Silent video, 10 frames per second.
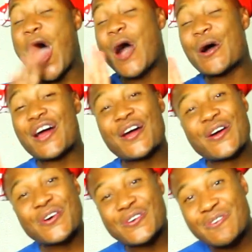Oh, I
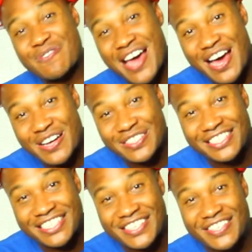heard
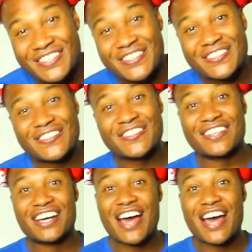about you.